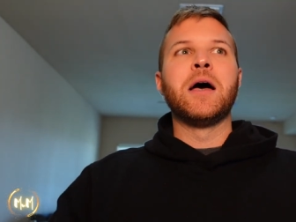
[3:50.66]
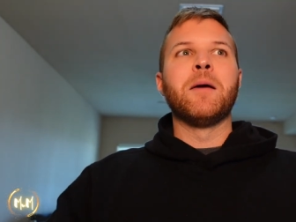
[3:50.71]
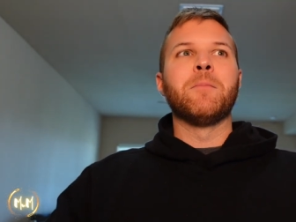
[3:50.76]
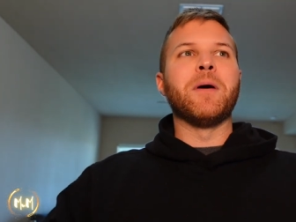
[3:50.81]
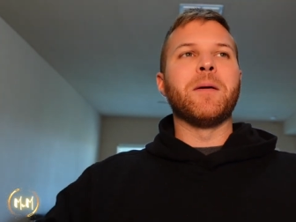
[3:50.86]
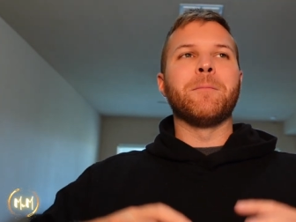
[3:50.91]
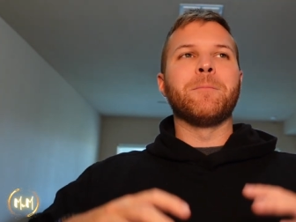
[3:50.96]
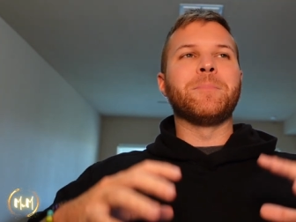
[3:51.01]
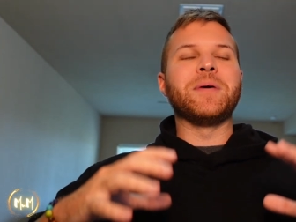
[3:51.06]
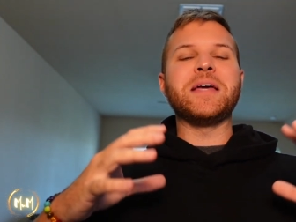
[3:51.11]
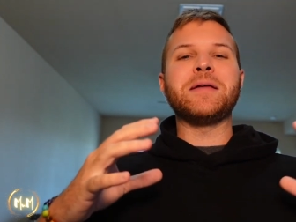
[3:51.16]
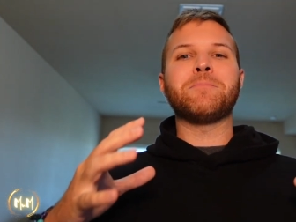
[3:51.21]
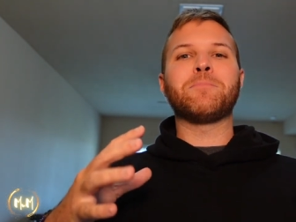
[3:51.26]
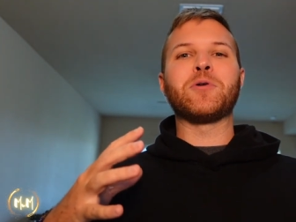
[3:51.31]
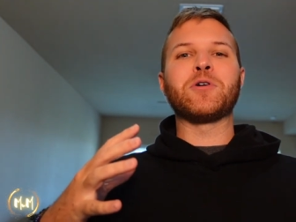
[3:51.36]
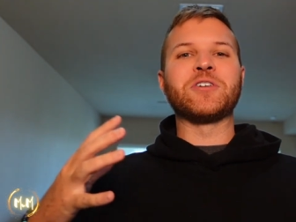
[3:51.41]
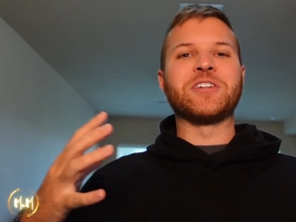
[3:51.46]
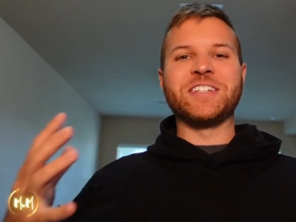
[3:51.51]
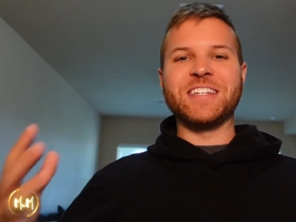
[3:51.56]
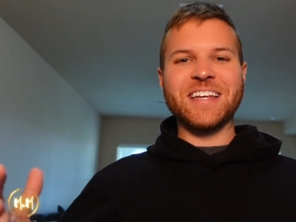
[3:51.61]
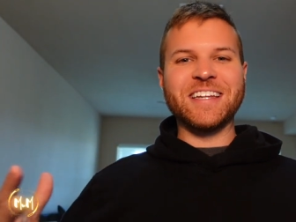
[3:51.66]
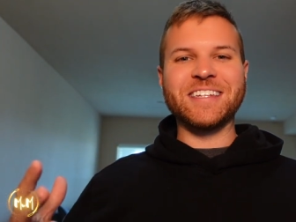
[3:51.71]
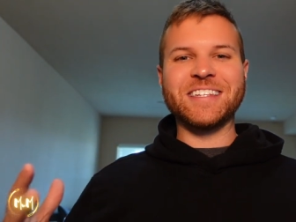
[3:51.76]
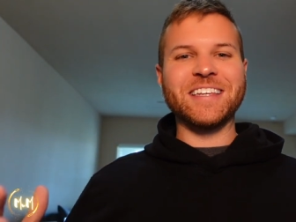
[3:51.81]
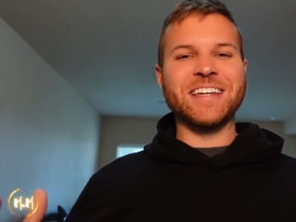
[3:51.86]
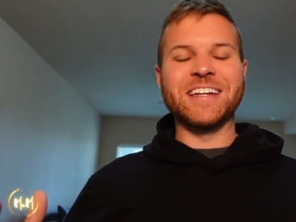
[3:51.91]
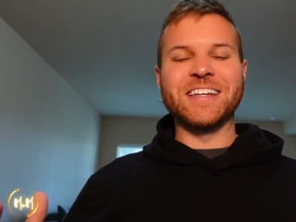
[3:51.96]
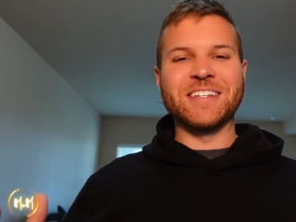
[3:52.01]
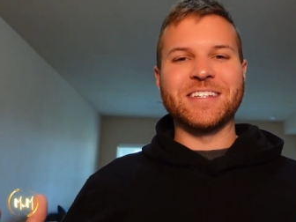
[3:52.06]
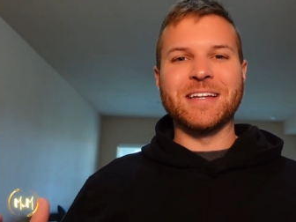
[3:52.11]
But being
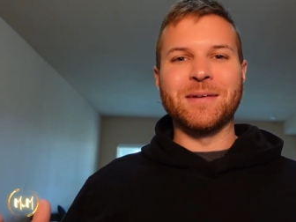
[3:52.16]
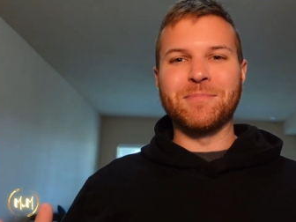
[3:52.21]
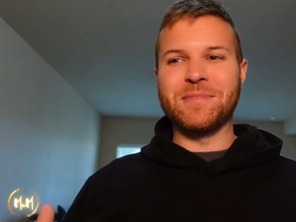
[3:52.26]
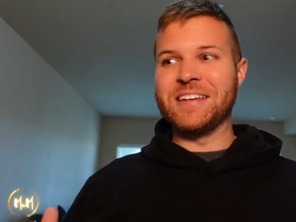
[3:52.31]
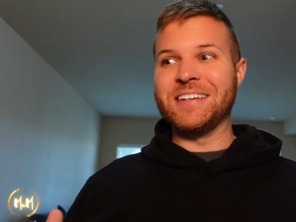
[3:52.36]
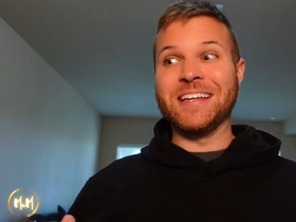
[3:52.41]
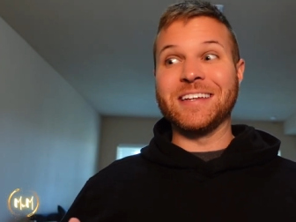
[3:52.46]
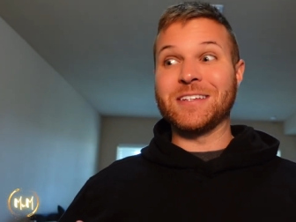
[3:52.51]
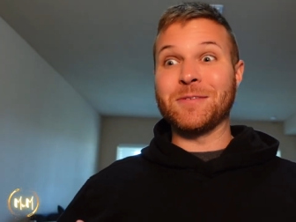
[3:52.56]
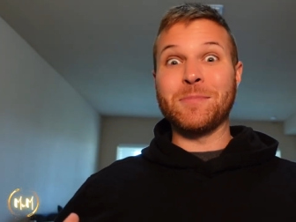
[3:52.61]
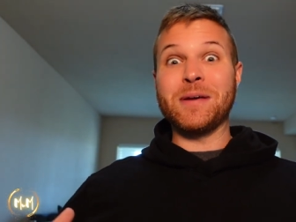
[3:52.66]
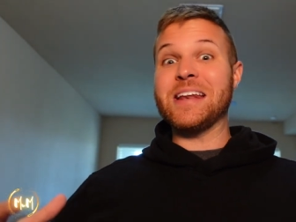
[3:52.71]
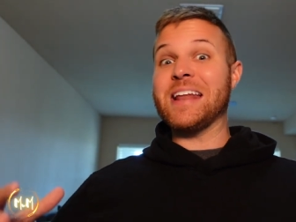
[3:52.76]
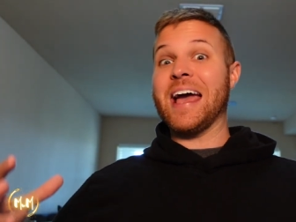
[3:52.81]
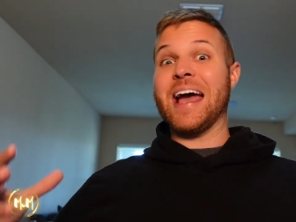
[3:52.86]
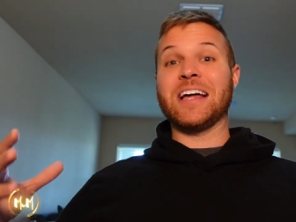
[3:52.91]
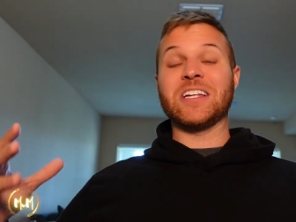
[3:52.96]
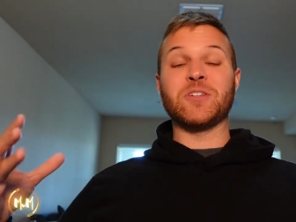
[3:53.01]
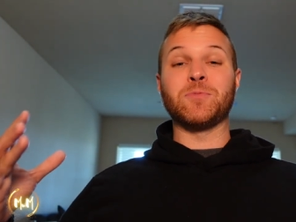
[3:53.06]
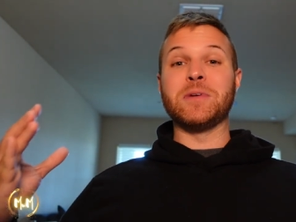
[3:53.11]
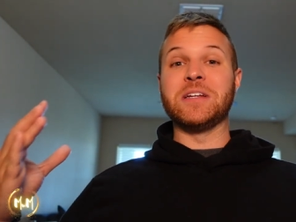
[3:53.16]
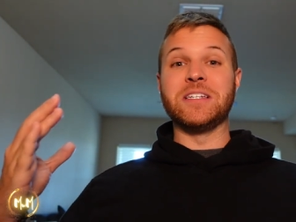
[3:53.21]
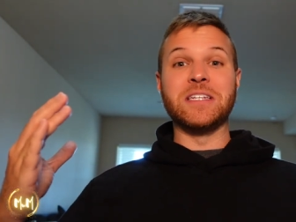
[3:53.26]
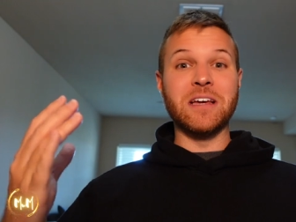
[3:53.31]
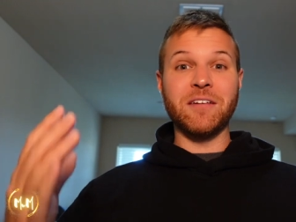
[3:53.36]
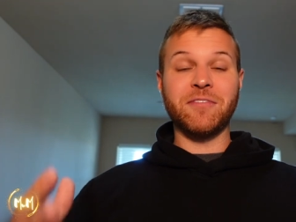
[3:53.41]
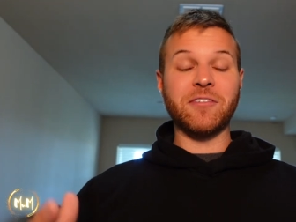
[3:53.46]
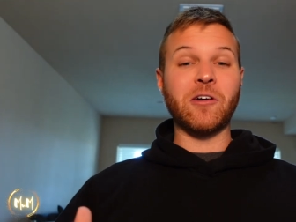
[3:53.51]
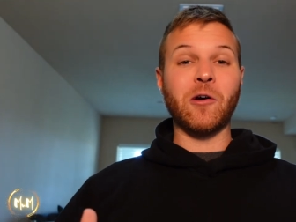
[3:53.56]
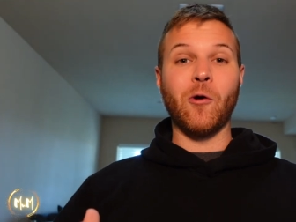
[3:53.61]
persistent at something doesn't mean it has to be
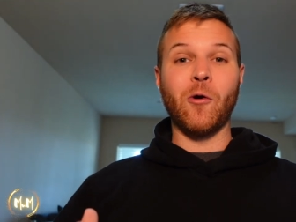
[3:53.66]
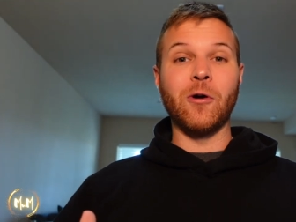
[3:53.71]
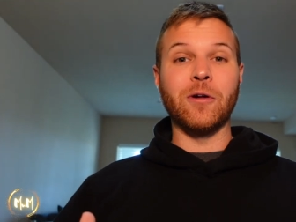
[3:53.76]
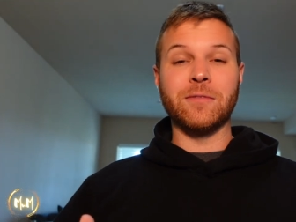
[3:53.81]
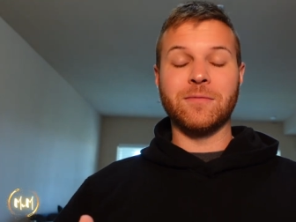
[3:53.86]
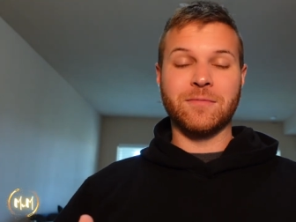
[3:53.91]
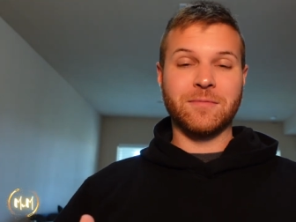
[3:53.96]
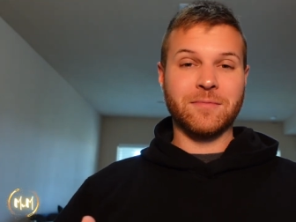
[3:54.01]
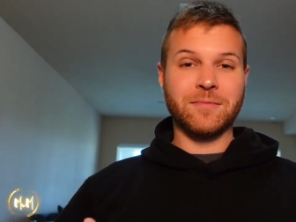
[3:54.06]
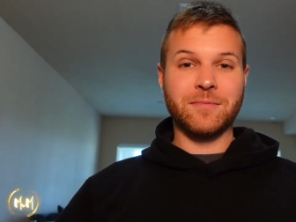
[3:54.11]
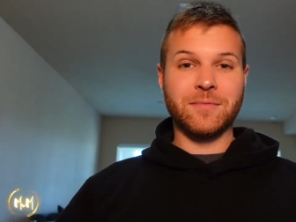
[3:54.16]
difficult.